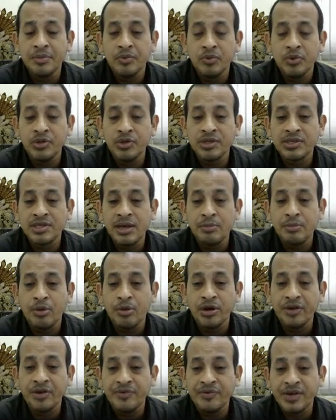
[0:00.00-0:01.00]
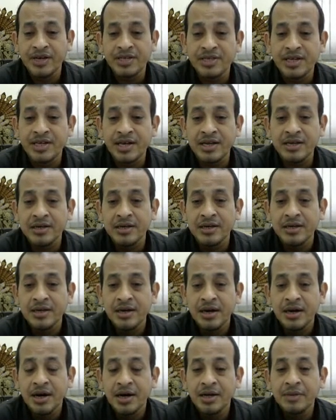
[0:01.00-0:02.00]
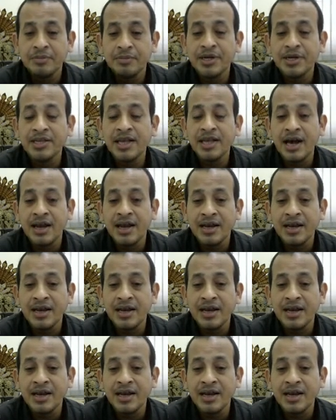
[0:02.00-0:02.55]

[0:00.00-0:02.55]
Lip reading: with some modification repeat the